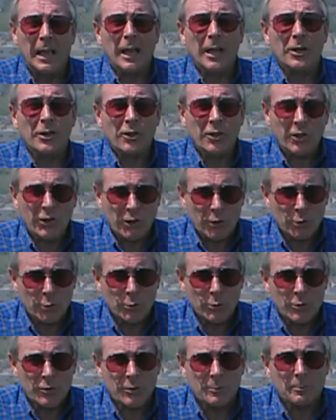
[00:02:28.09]
A
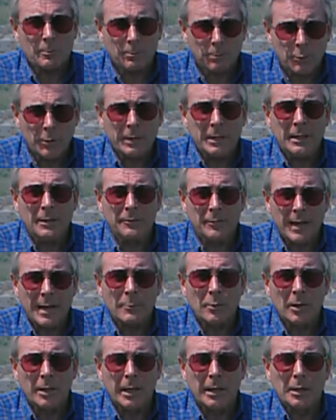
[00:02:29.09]
huge
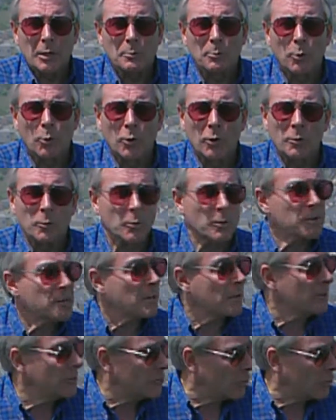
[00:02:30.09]
prefabricated port was